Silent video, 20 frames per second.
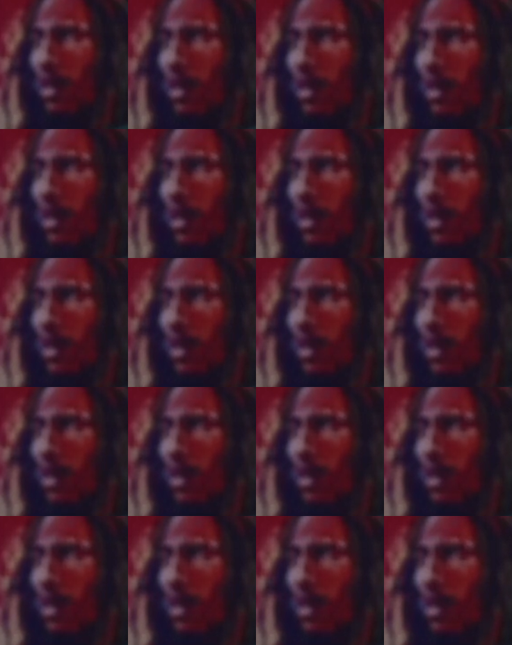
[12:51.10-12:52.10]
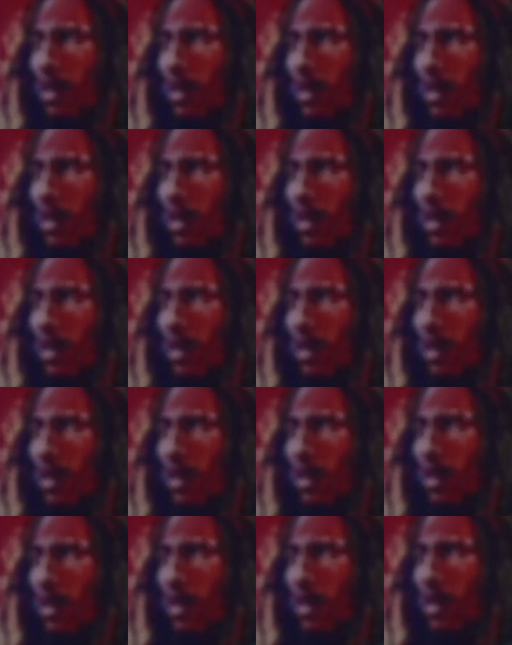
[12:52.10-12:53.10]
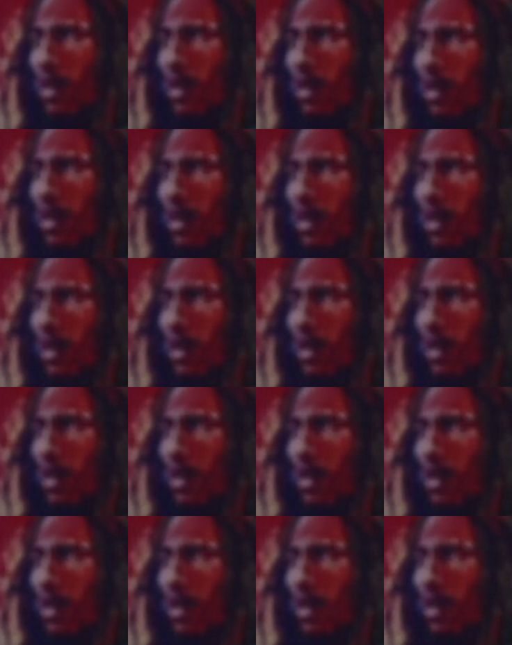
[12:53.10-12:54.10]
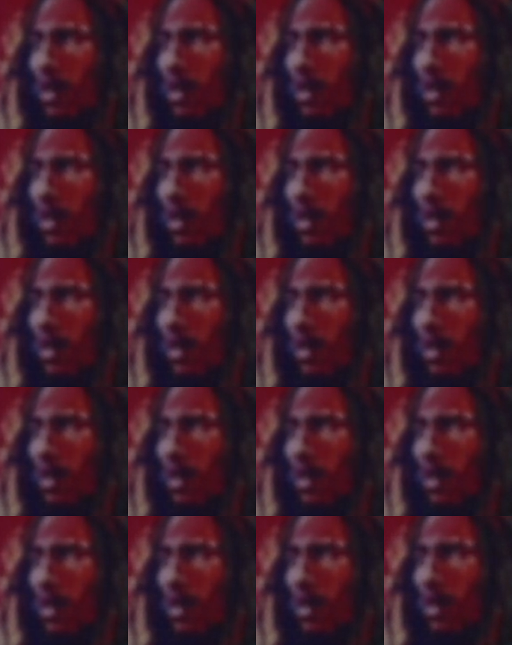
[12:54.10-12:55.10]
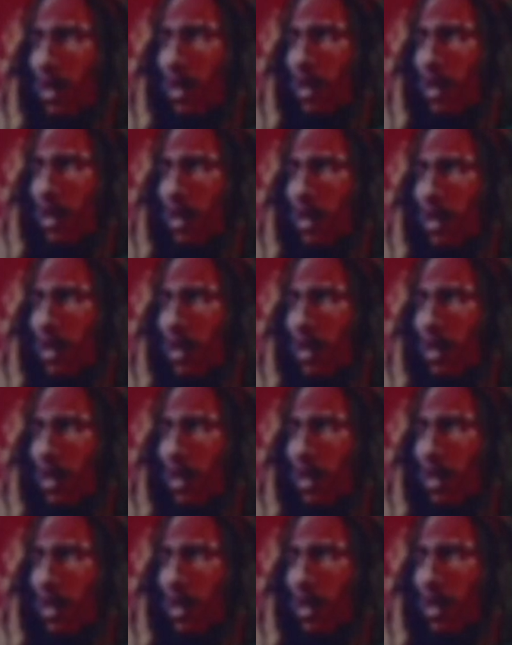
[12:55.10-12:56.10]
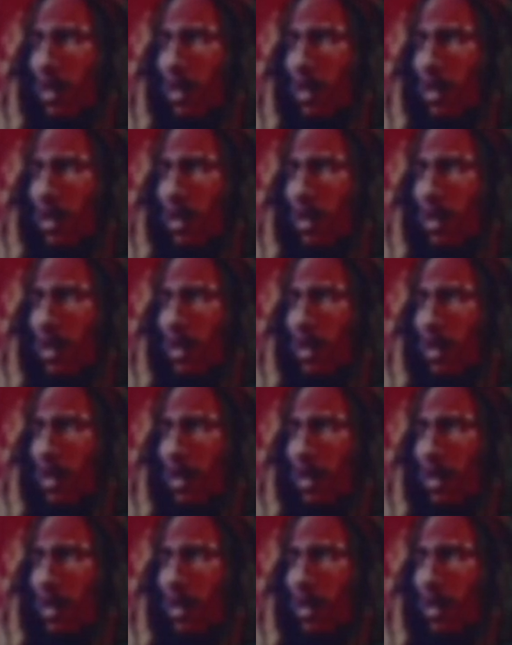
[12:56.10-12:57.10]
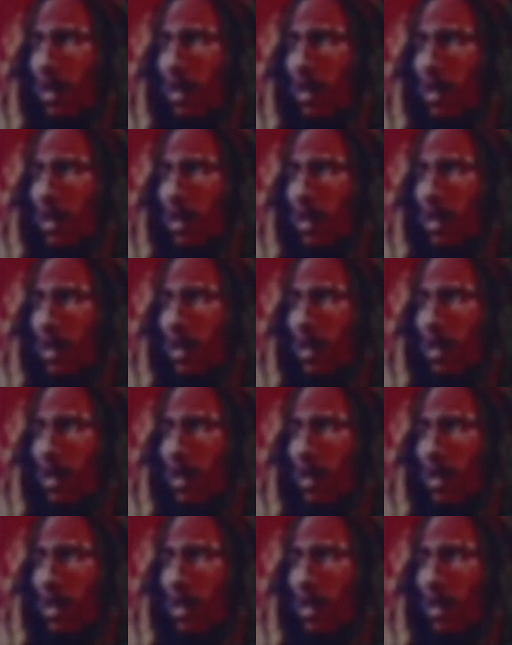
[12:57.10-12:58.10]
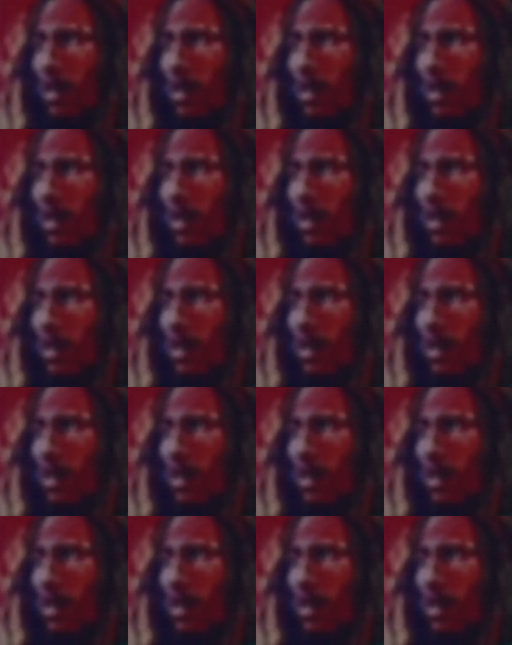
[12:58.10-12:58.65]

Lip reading: The person shown says nothing.